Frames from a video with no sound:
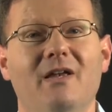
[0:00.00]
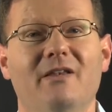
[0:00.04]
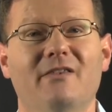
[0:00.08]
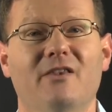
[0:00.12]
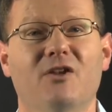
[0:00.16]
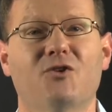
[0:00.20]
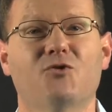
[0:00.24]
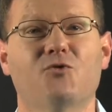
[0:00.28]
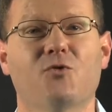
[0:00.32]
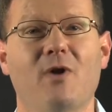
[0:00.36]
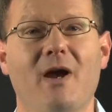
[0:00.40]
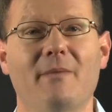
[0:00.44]

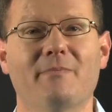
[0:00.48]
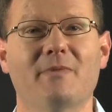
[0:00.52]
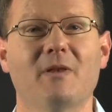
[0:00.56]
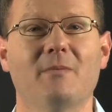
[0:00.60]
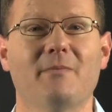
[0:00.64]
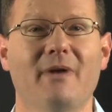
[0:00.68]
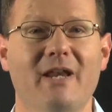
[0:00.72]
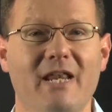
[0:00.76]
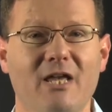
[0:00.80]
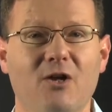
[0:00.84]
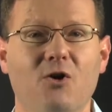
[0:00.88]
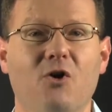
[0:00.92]
The trap that
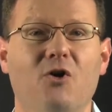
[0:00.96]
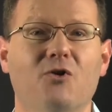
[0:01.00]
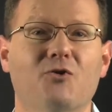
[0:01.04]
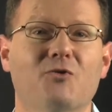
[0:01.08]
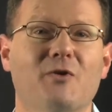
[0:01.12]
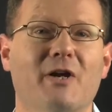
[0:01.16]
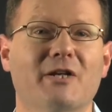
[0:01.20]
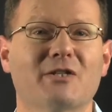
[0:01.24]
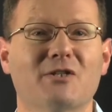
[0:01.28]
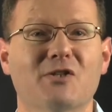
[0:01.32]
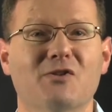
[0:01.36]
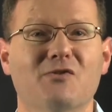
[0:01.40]
many
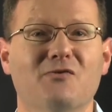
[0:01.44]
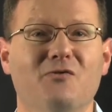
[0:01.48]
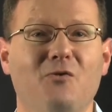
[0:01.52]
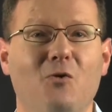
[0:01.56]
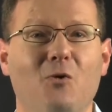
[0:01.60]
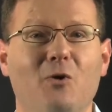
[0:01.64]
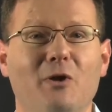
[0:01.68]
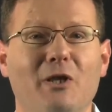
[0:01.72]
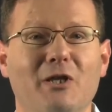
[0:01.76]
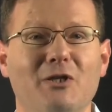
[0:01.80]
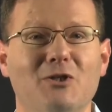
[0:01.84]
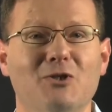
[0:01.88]
contractors
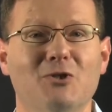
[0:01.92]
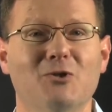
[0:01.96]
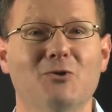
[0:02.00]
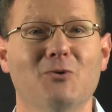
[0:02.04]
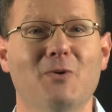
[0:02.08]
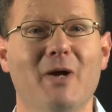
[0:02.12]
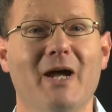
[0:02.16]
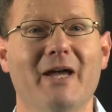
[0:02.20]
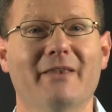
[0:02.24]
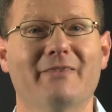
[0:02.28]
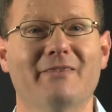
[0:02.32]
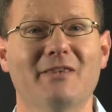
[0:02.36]
fall
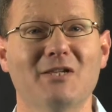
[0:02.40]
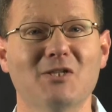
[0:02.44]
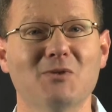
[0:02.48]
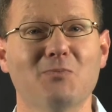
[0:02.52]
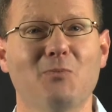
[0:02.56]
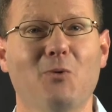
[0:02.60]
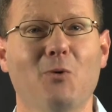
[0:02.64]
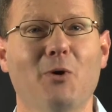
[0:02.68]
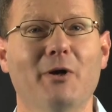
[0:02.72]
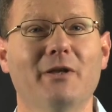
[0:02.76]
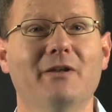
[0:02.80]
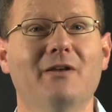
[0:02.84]
into at this
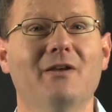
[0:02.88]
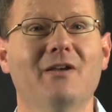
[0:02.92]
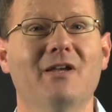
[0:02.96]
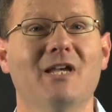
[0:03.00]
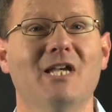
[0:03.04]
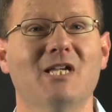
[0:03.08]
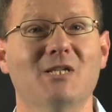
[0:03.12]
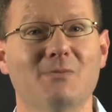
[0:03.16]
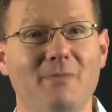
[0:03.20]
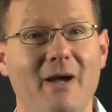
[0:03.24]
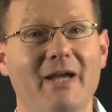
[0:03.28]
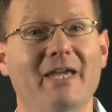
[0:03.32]
point
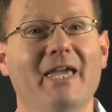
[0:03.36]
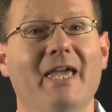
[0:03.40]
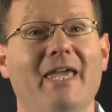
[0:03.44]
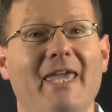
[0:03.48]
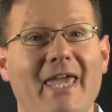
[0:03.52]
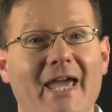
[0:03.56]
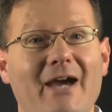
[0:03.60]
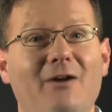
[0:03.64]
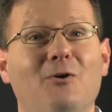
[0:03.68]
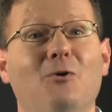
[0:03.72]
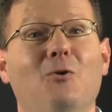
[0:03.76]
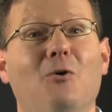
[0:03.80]
is make a
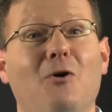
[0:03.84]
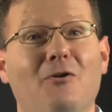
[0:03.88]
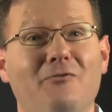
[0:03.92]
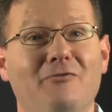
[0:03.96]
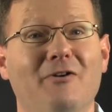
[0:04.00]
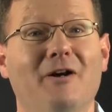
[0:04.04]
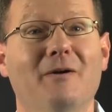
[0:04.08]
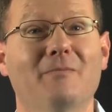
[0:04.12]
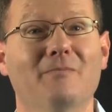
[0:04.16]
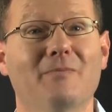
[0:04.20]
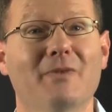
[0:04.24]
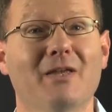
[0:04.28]

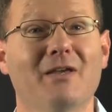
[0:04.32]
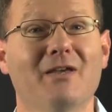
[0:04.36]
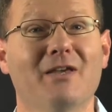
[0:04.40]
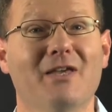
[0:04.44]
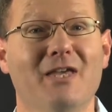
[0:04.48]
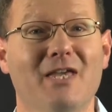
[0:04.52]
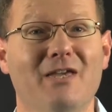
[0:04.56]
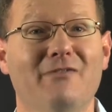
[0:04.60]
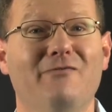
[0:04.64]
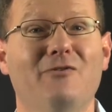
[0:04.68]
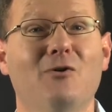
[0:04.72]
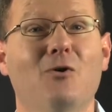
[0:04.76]
counteroffer.
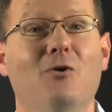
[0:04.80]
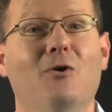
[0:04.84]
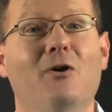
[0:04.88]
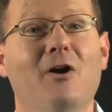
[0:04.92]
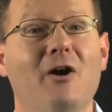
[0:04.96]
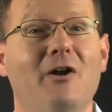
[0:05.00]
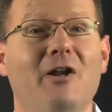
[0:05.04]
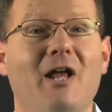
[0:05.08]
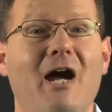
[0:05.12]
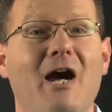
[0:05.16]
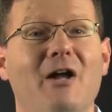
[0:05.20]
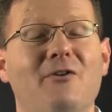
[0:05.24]
If you're
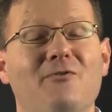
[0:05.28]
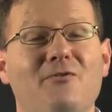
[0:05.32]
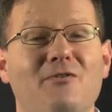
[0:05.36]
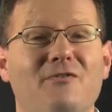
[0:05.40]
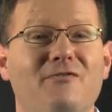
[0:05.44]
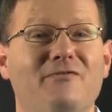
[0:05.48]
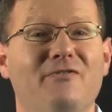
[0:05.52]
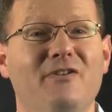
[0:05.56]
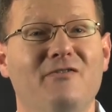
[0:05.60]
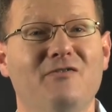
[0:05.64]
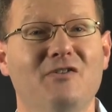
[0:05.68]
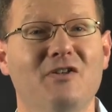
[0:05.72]
owed
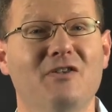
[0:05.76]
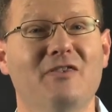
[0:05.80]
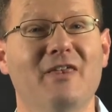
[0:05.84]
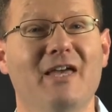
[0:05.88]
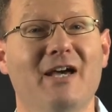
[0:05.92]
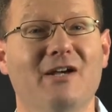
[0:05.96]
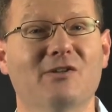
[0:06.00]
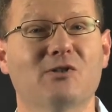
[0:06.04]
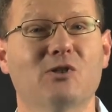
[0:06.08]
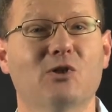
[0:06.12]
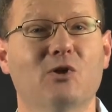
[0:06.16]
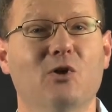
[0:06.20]

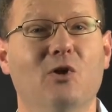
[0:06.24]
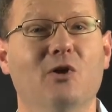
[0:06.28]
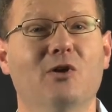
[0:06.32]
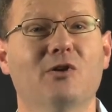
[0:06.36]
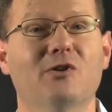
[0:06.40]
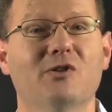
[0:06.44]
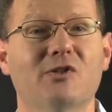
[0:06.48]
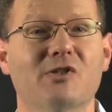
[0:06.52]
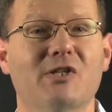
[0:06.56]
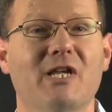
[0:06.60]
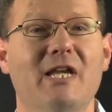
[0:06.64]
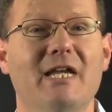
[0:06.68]

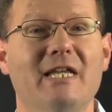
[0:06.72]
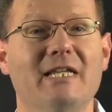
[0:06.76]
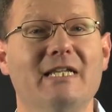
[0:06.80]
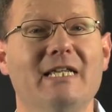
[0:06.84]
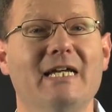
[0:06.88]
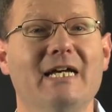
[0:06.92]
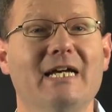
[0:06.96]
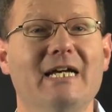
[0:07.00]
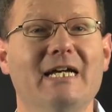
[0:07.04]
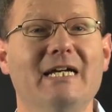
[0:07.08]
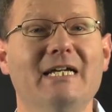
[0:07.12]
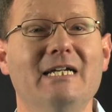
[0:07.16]
$150,000
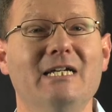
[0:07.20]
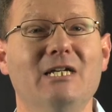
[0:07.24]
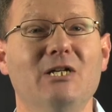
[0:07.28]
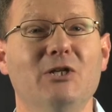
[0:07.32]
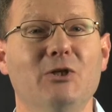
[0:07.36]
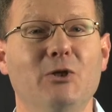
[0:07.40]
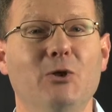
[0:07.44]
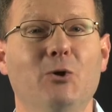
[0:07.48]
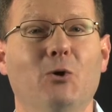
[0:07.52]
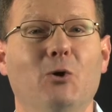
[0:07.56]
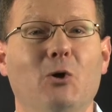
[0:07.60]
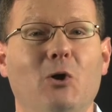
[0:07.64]
and
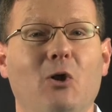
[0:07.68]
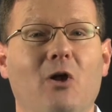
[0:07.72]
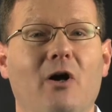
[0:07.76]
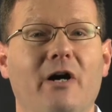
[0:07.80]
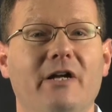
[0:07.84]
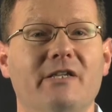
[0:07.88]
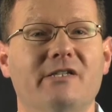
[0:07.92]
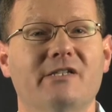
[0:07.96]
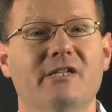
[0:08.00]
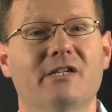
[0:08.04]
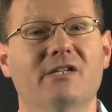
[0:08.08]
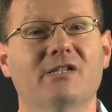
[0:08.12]
your
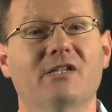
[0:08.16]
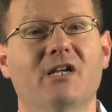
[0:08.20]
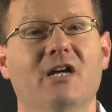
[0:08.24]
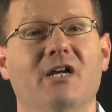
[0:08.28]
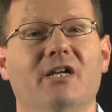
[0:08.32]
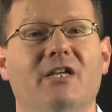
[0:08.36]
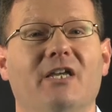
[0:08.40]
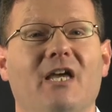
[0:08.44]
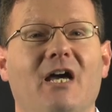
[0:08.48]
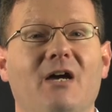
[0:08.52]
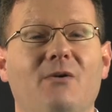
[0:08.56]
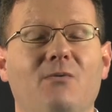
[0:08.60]
client says,
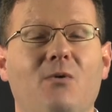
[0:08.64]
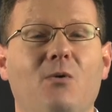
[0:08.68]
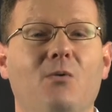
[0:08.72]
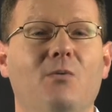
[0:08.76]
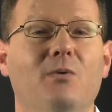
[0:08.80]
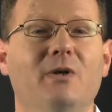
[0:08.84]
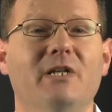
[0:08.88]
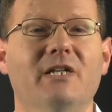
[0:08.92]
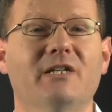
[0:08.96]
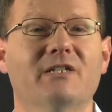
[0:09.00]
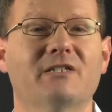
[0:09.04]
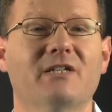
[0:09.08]
okay, well,
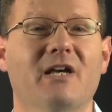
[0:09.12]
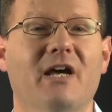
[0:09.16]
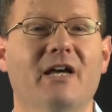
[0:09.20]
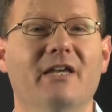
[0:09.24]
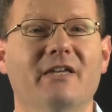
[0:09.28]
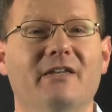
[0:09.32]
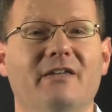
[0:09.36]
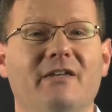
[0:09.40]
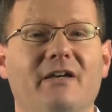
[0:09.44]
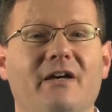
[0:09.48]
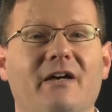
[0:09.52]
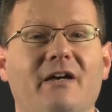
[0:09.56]
will you
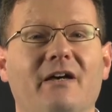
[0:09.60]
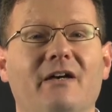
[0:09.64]
take